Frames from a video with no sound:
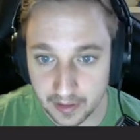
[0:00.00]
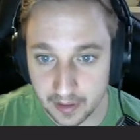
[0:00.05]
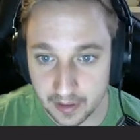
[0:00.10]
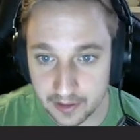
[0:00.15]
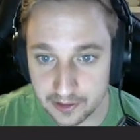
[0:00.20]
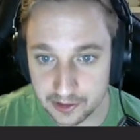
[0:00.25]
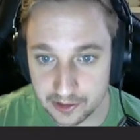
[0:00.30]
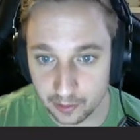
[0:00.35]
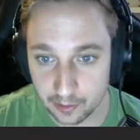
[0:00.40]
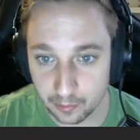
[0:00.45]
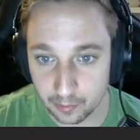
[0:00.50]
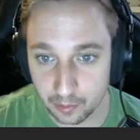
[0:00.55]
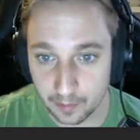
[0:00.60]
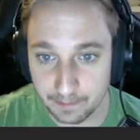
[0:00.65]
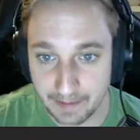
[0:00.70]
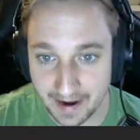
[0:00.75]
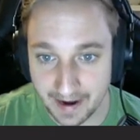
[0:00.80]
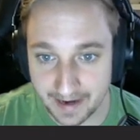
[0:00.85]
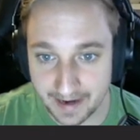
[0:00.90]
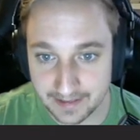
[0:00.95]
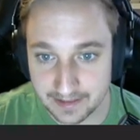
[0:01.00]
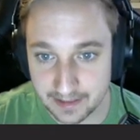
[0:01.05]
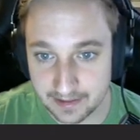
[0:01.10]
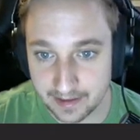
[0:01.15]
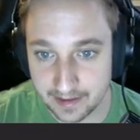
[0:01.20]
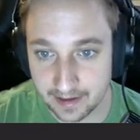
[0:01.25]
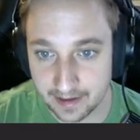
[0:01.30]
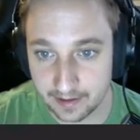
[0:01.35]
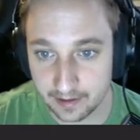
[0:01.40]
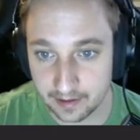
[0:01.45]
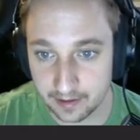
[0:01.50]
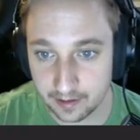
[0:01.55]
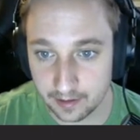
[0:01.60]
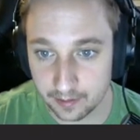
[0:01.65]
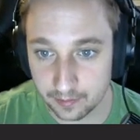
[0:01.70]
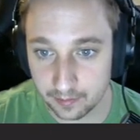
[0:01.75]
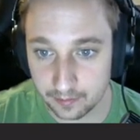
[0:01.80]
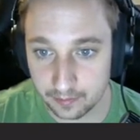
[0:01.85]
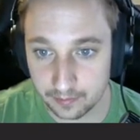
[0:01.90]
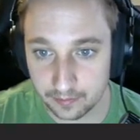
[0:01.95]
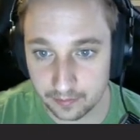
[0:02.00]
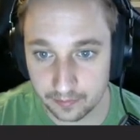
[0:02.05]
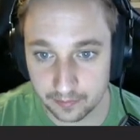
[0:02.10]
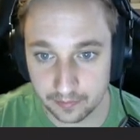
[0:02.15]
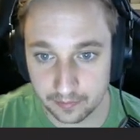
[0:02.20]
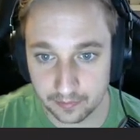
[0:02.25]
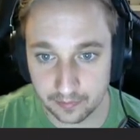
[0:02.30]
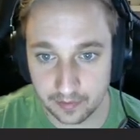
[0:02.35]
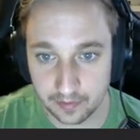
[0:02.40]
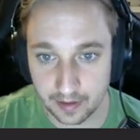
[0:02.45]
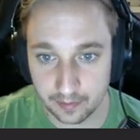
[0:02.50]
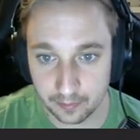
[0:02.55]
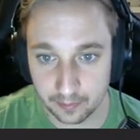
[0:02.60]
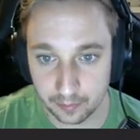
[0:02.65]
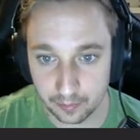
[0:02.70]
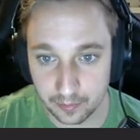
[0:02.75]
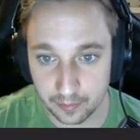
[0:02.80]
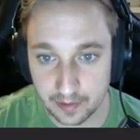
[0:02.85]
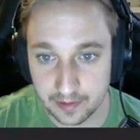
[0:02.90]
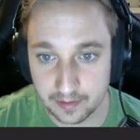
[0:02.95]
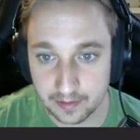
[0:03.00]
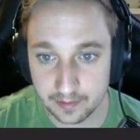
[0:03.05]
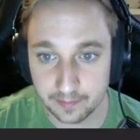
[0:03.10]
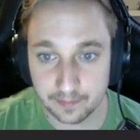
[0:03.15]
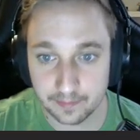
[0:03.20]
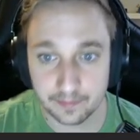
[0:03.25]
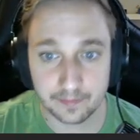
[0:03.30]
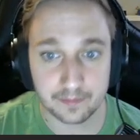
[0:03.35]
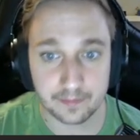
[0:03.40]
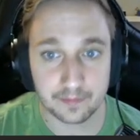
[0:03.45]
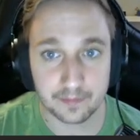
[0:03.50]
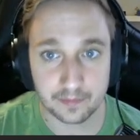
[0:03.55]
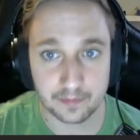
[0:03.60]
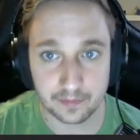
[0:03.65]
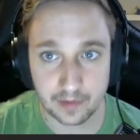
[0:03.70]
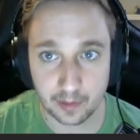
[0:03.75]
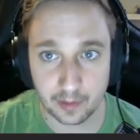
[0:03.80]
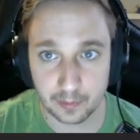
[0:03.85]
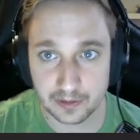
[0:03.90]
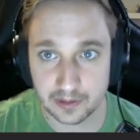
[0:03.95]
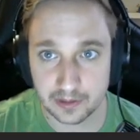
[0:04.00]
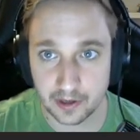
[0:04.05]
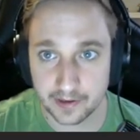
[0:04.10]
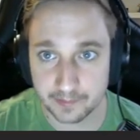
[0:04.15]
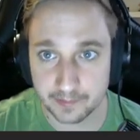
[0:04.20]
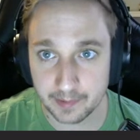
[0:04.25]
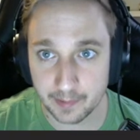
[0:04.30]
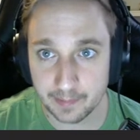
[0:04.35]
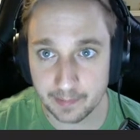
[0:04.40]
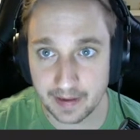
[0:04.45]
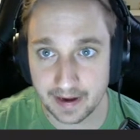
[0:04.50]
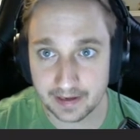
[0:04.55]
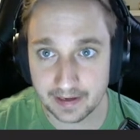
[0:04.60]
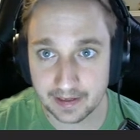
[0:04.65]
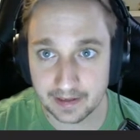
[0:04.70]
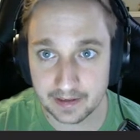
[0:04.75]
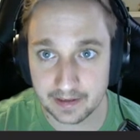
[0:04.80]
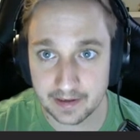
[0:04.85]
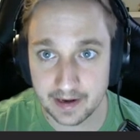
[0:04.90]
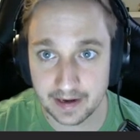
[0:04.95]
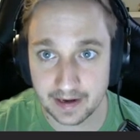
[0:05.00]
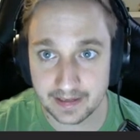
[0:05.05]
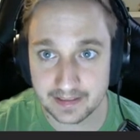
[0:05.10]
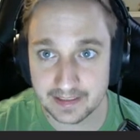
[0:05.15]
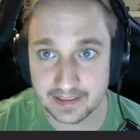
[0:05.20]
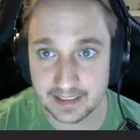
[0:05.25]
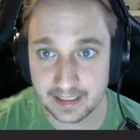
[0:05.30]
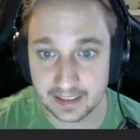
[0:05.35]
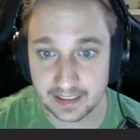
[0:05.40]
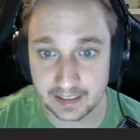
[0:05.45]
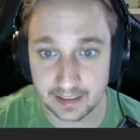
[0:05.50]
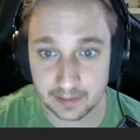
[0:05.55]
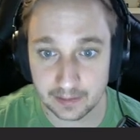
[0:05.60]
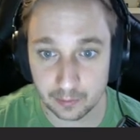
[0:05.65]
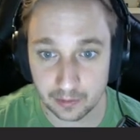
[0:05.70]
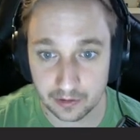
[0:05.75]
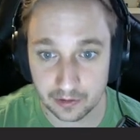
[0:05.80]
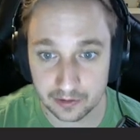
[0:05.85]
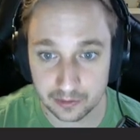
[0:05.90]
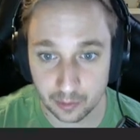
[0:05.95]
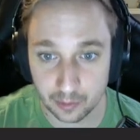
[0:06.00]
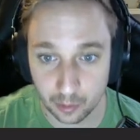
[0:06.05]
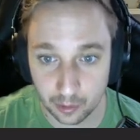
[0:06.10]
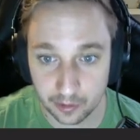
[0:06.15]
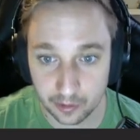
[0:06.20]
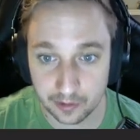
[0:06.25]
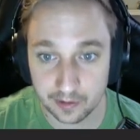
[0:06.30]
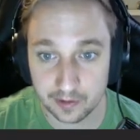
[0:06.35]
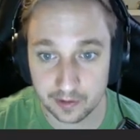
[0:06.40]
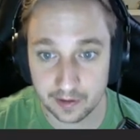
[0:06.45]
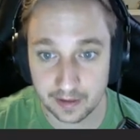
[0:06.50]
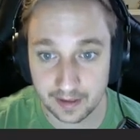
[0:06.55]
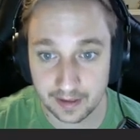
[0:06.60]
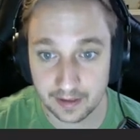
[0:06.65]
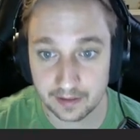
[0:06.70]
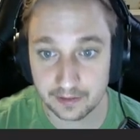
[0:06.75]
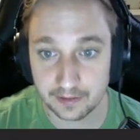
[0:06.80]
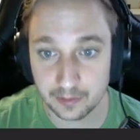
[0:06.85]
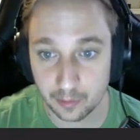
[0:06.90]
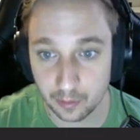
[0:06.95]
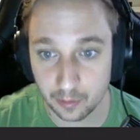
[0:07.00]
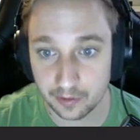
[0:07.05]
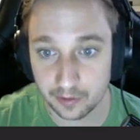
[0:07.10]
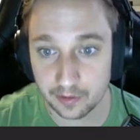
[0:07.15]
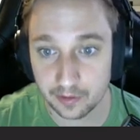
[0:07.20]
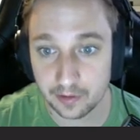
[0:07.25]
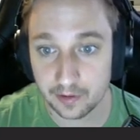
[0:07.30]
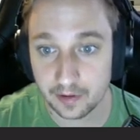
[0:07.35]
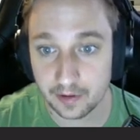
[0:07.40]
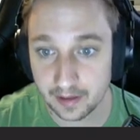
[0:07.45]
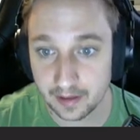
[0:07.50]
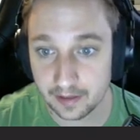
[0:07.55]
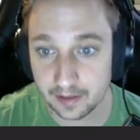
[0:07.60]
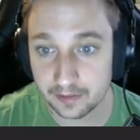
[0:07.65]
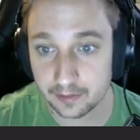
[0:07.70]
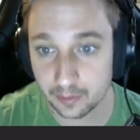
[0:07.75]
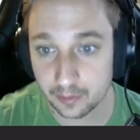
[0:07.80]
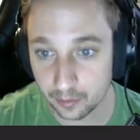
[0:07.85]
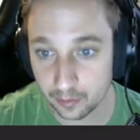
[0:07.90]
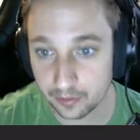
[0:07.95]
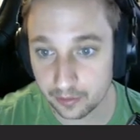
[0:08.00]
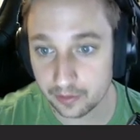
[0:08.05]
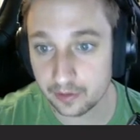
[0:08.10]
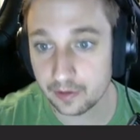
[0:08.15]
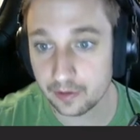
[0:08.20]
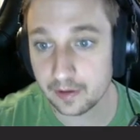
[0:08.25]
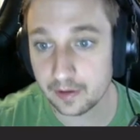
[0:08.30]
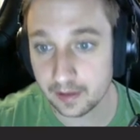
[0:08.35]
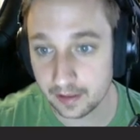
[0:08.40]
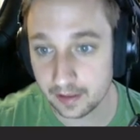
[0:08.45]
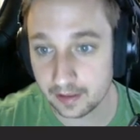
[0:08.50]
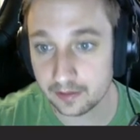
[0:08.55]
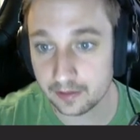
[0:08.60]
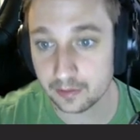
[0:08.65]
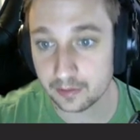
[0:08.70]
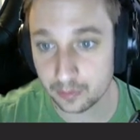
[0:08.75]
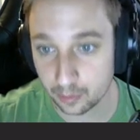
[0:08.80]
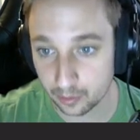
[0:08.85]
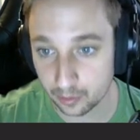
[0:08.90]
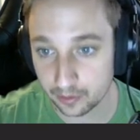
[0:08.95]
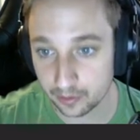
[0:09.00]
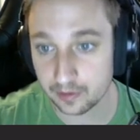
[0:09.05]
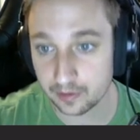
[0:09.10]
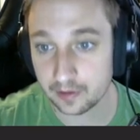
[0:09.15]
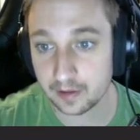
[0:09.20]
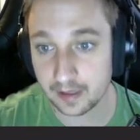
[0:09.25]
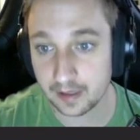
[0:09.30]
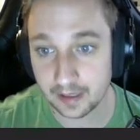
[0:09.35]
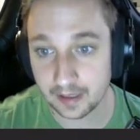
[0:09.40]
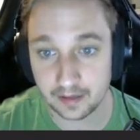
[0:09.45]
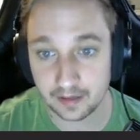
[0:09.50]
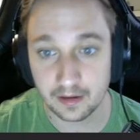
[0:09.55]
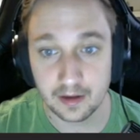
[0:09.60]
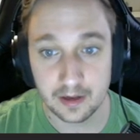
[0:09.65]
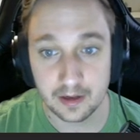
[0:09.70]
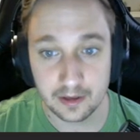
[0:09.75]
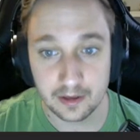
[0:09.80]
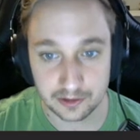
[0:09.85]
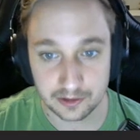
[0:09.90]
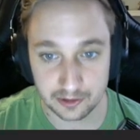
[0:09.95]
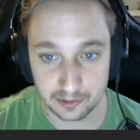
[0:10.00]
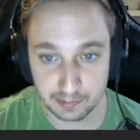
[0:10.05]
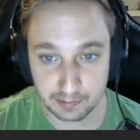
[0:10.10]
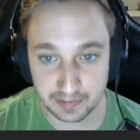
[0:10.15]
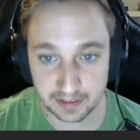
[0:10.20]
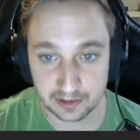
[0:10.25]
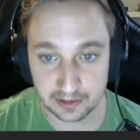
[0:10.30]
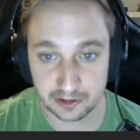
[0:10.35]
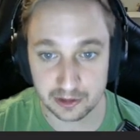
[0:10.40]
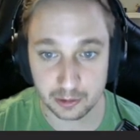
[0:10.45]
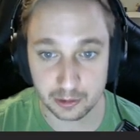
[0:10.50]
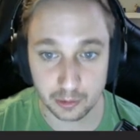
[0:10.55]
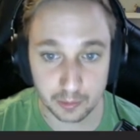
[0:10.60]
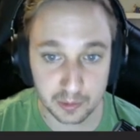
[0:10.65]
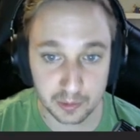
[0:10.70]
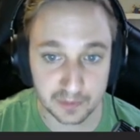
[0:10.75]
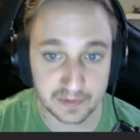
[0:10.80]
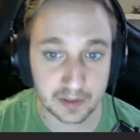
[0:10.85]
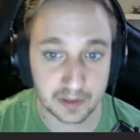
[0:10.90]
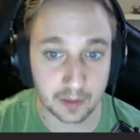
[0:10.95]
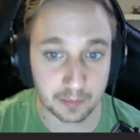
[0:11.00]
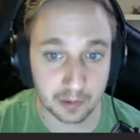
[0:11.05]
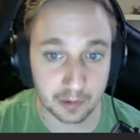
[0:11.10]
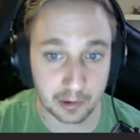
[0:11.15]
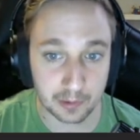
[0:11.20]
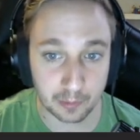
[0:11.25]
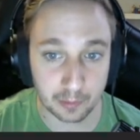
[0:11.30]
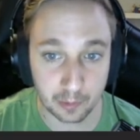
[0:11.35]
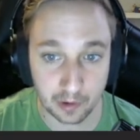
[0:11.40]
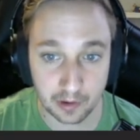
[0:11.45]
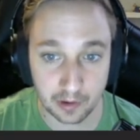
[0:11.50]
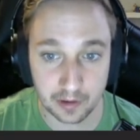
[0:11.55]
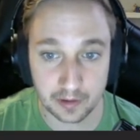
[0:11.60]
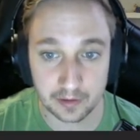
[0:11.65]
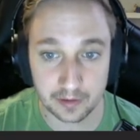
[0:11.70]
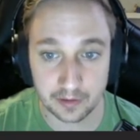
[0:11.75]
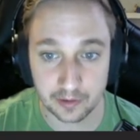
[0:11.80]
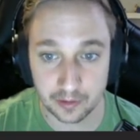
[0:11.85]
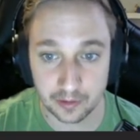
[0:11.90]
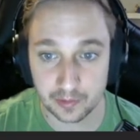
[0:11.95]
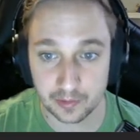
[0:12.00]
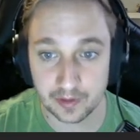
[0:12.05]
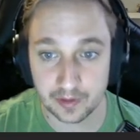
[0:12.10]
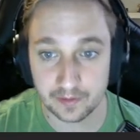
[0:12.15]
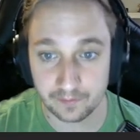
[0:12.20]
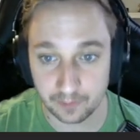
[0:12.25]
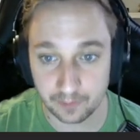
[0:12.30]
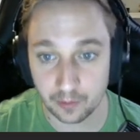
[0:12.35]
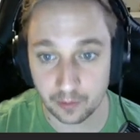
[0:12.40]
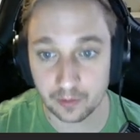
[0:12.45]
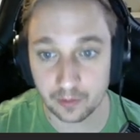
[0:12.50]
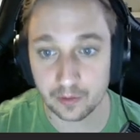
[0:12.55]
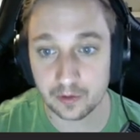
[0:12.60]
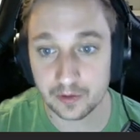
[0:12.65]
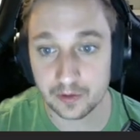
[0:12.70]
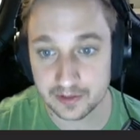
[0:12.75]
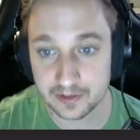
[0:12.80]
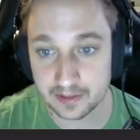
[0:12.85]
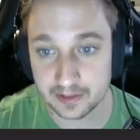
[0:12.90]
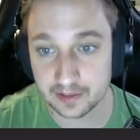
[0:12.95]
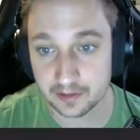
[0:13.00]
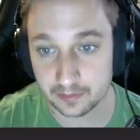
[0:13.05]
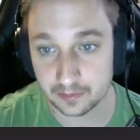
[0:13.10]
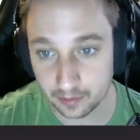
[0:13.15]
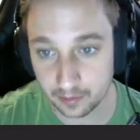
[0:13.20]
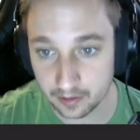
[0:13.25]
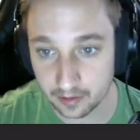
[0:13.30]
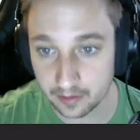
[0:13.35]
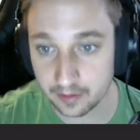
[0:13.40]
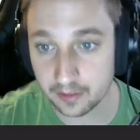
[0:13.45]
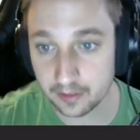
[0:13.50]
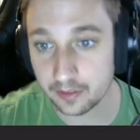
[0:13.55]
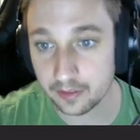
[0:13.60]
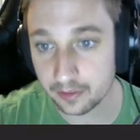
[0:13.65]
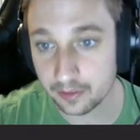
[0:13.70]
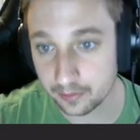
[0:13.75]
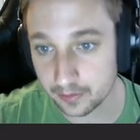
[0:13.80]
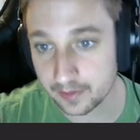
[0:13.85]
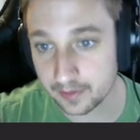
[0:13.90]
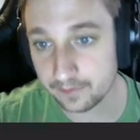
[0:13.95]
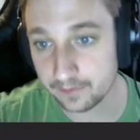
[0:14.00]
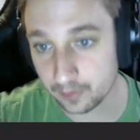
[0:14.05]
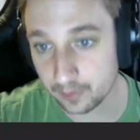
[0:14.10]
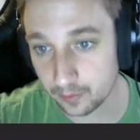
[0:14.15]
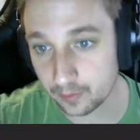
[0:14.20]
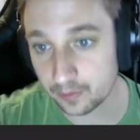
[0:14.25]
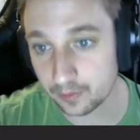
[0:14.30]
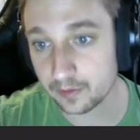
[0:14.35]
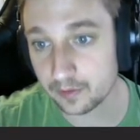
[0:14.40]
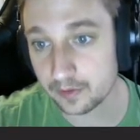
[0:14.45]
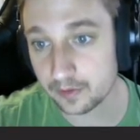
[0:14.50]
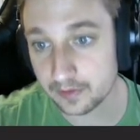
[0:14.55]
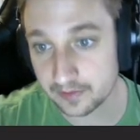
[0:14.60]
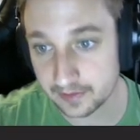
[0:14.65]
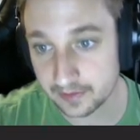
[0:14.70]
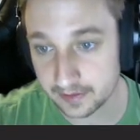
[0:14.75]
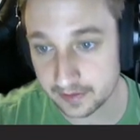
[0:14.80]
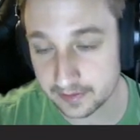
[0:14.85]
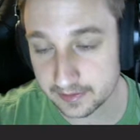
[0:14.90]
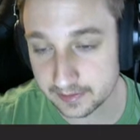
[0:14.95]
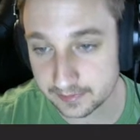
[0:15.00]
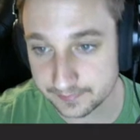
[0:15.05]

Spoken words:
So we're back to that rhythm that we talked about back at 19, where it's quarter, eighth quarter, eighth quarter, eighth quarter, eighth. So just making sure we're moving our bow on 1, 3, 4, 6, 1, 3, 4, 6.